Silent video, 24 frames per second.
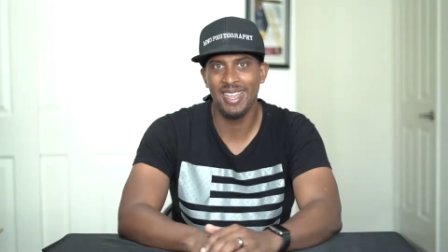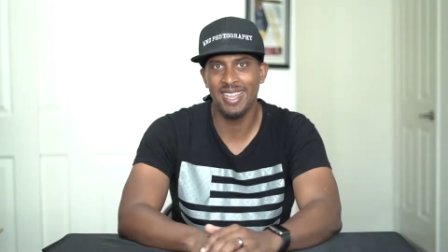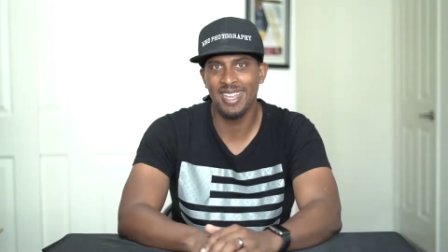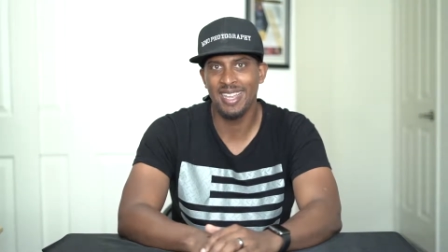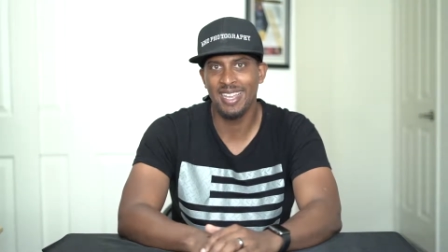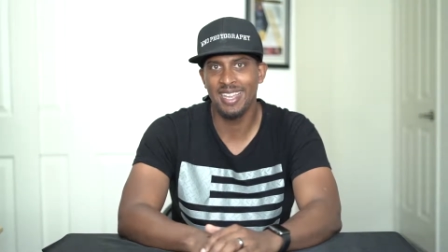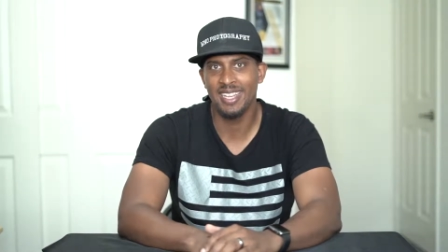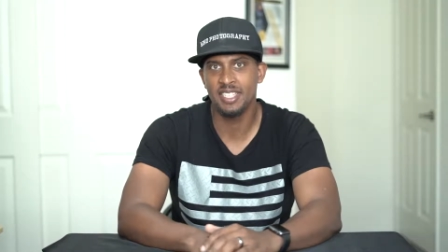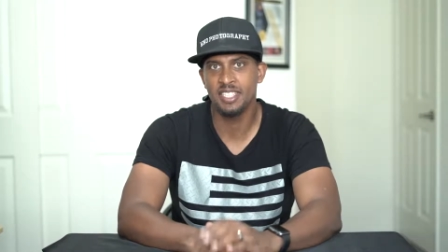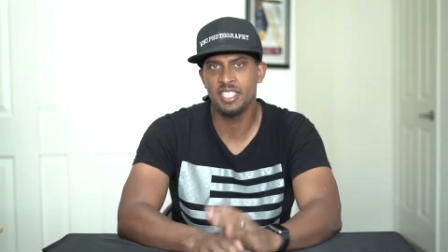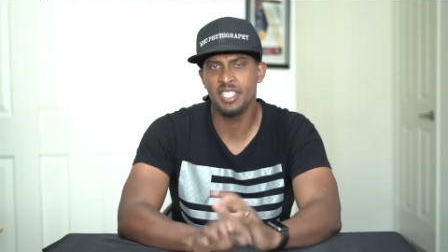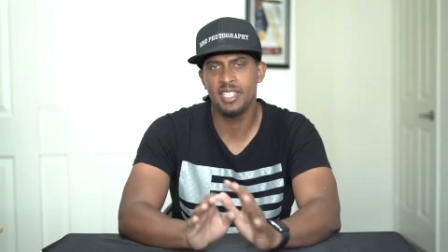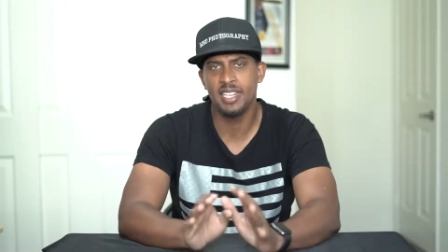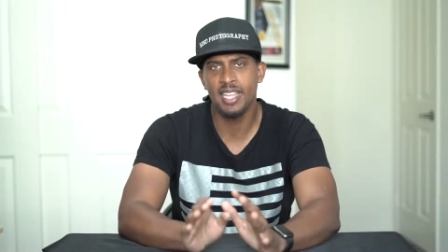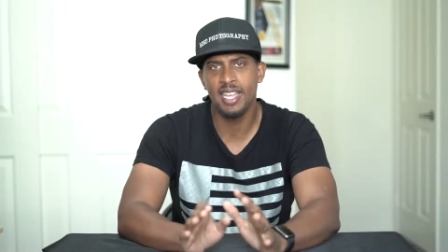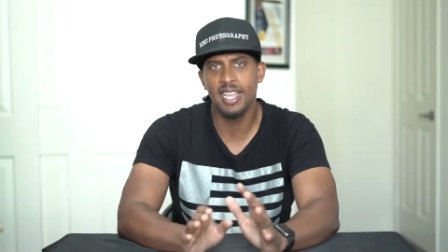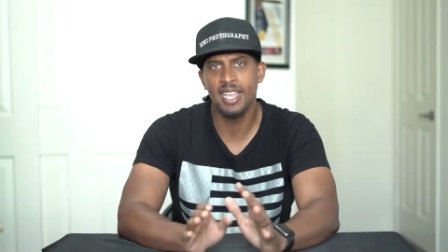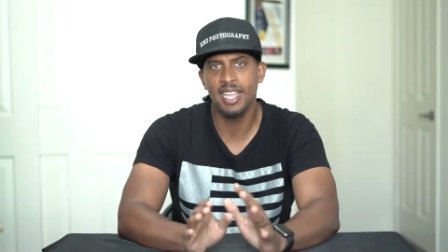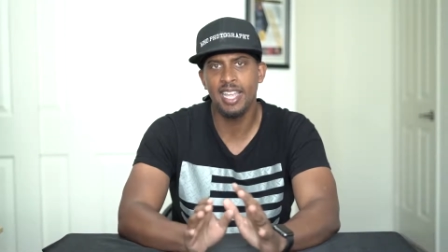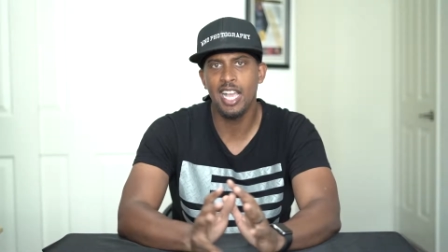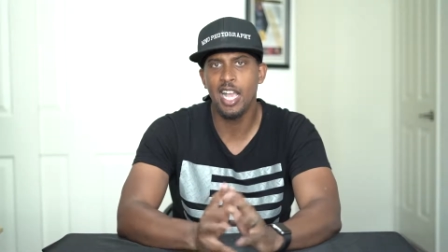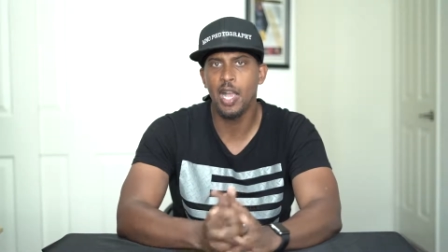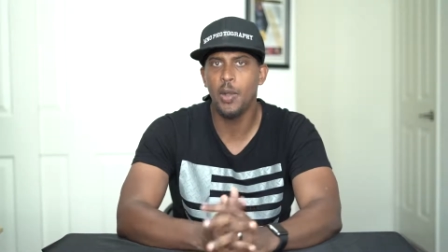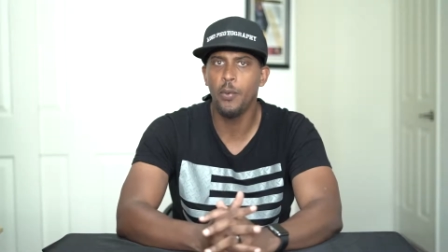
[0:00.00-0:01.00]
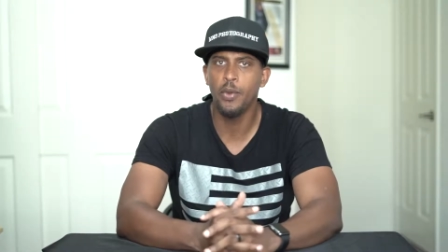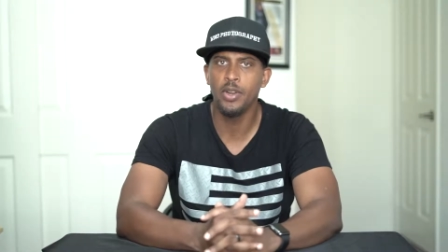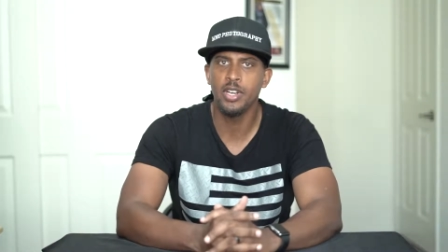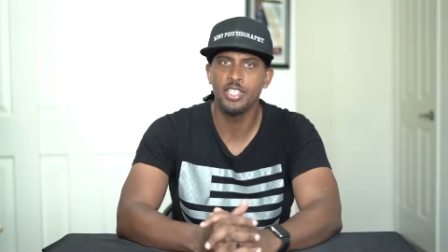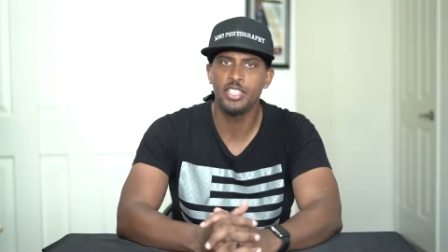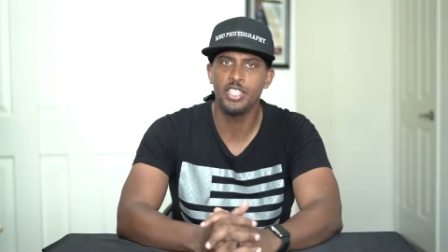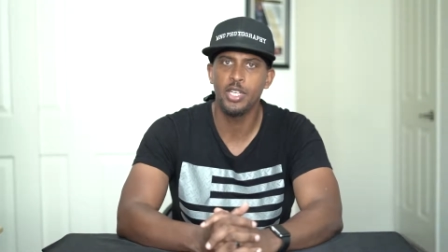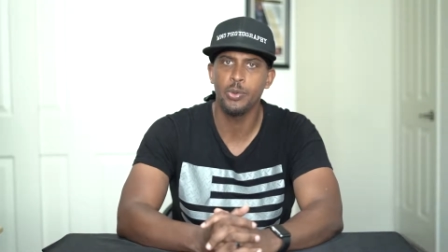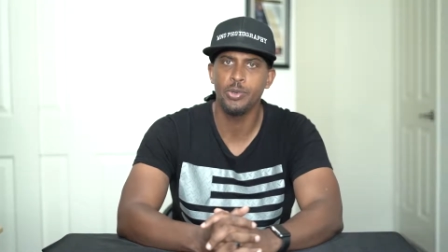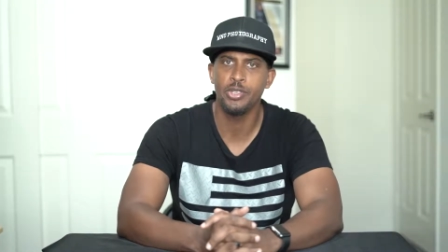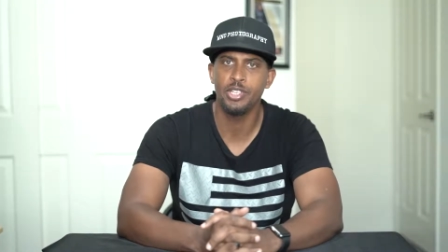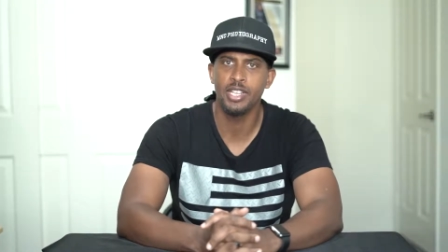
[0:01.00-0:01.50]
and today I want
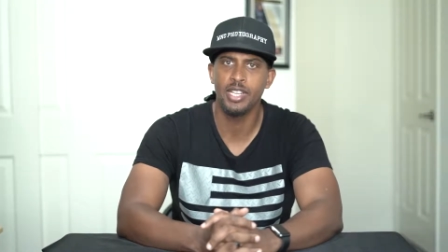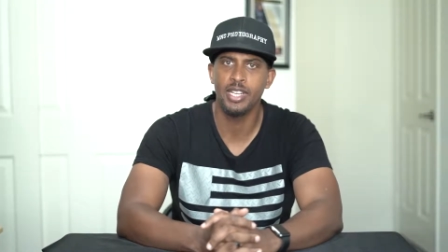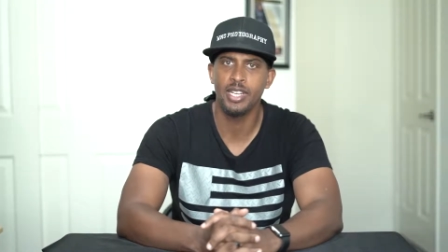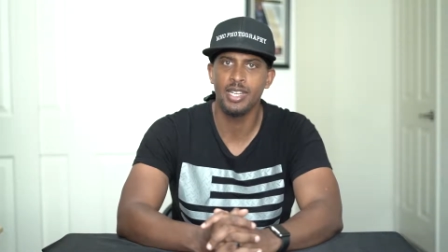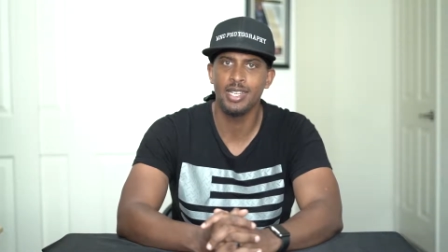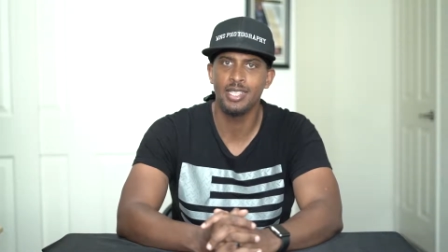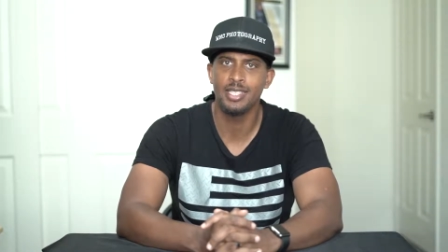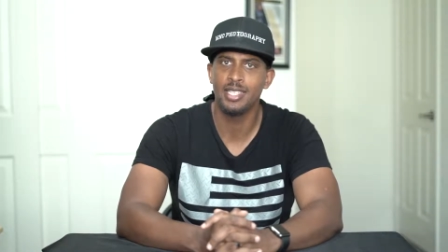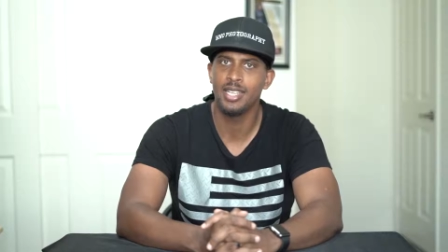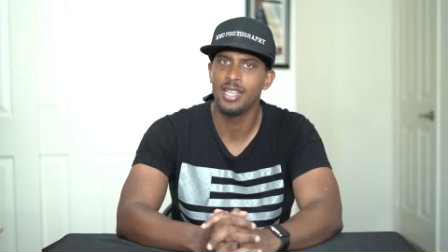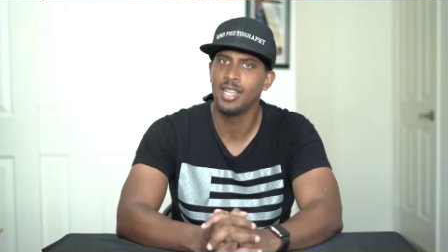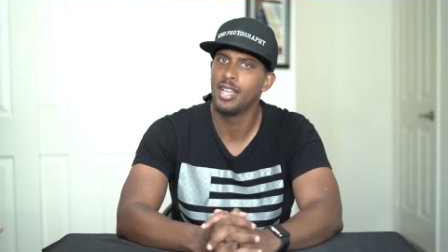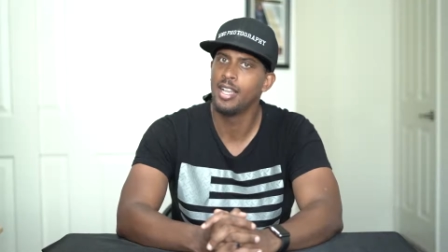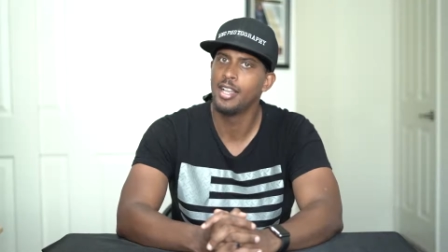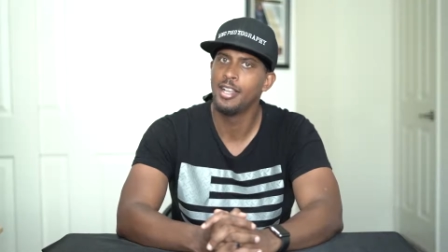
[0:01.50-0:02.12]
to share with you guys